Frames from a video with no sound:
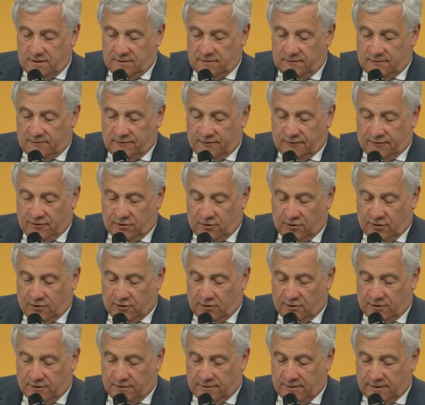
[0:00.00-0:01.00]

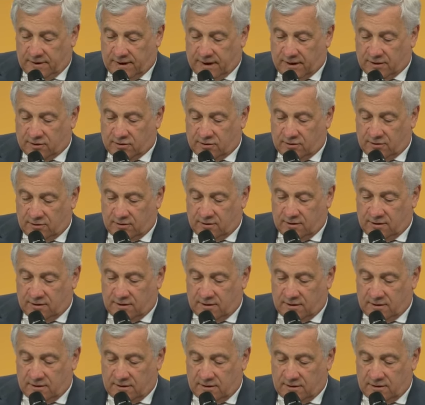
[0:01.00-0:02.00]
for action
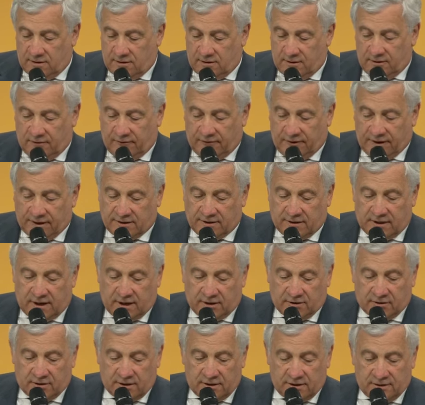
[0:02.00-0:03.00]
on
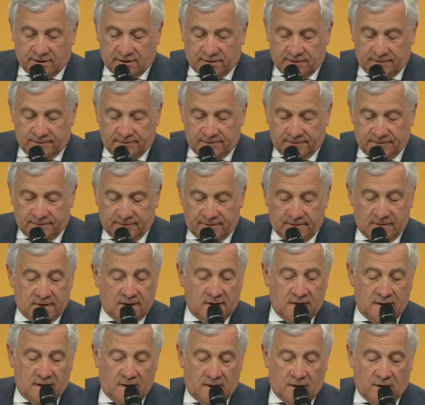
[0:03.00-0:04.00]
infrastructures,
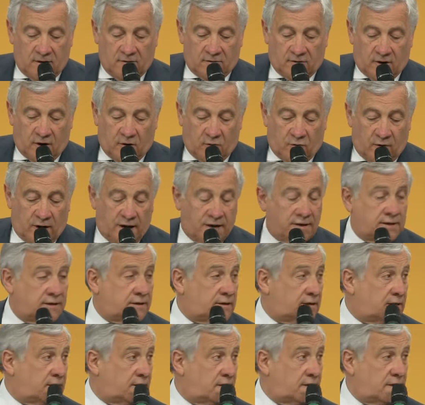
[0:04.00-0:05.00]
on
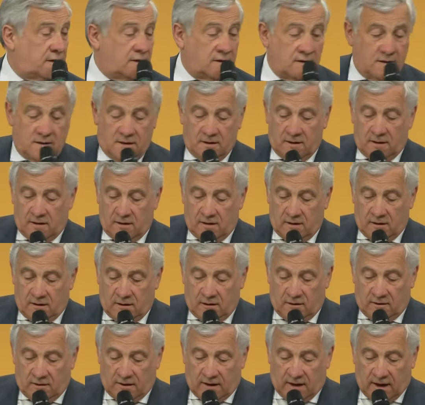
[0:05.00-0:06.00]
railways,
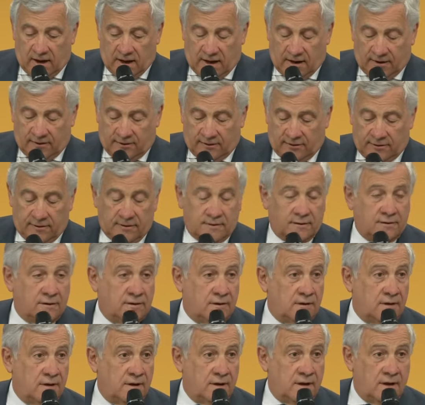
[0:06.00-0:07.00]
on health,
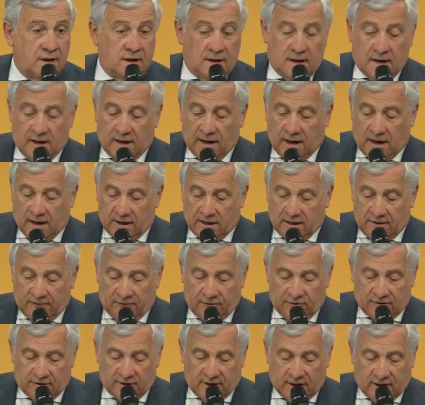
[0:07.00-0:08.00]

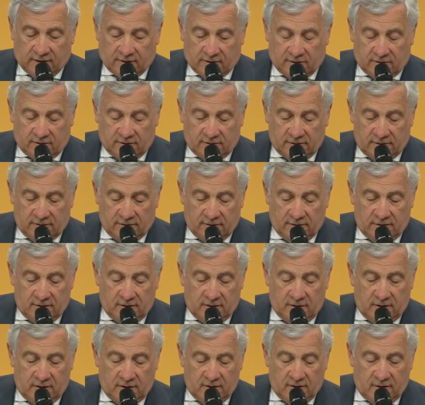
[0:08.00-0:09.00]
agri-food sector,
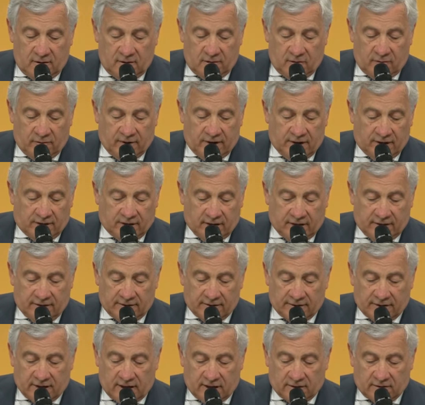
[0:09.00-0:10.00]
humanitarian
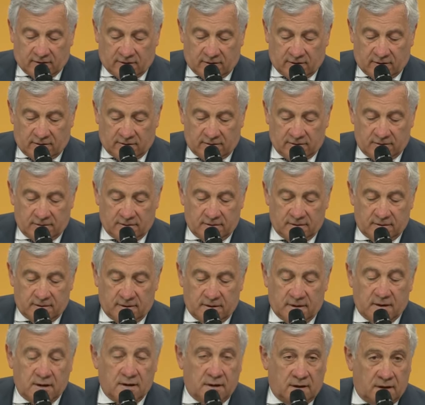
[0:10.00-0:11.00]
sector,
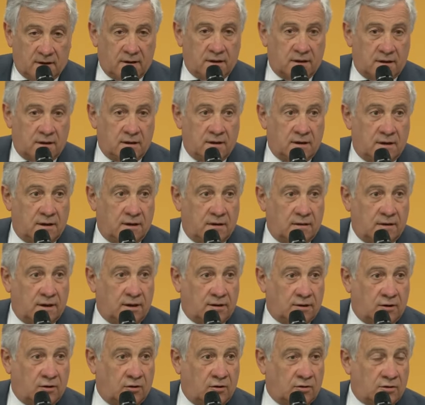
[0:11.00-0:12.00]
uh,
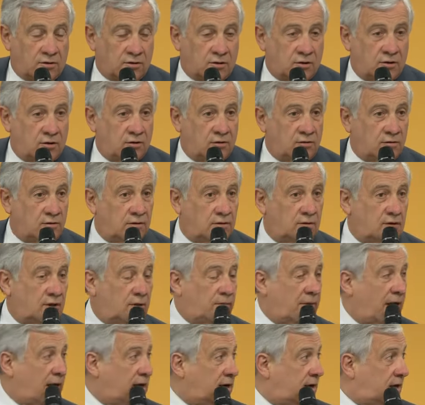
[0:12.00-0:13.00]
also on the
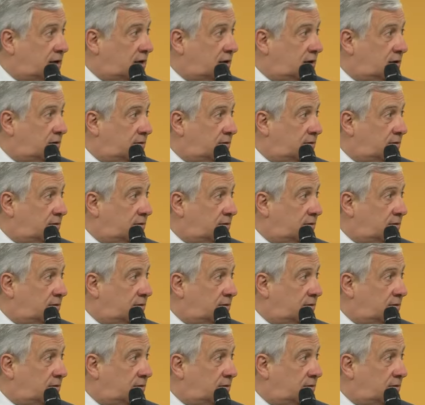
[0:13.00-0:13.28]
mining.